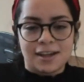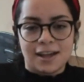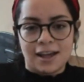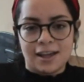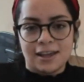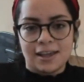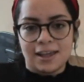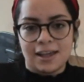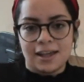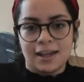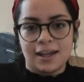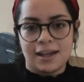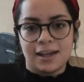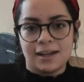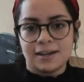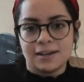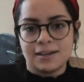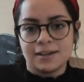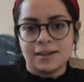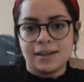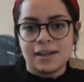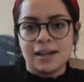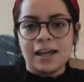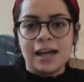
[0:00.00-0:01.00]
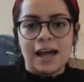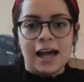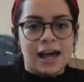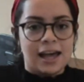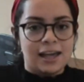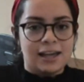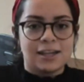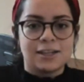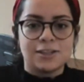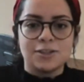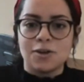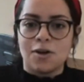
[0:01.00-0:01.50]
I can
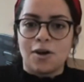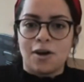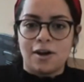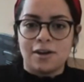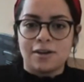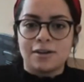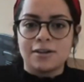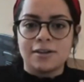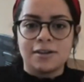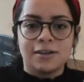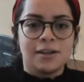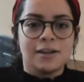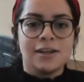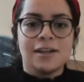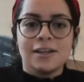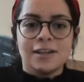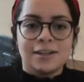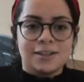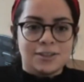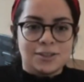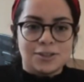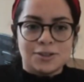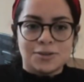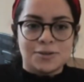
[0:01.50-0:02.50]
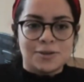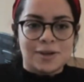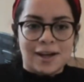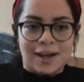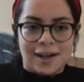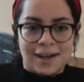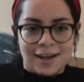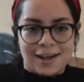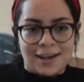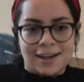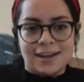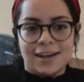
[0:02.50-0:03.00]
I can talk to
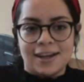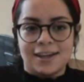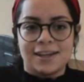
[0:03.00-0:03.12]
God.